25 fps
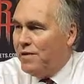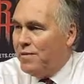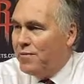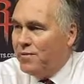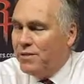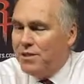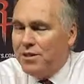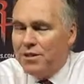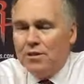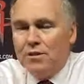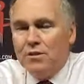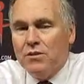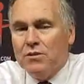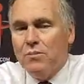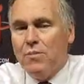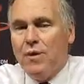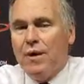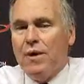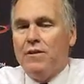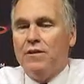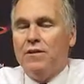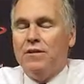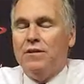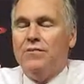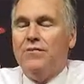We need to do
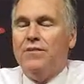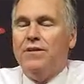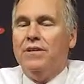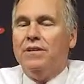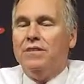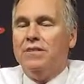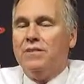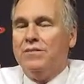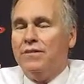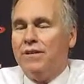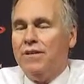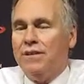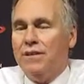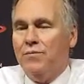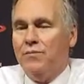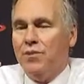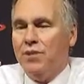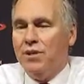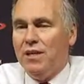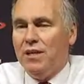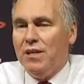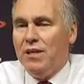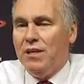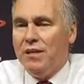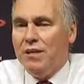better defensively. And we
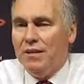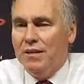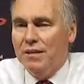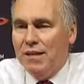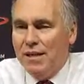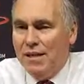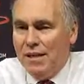need to.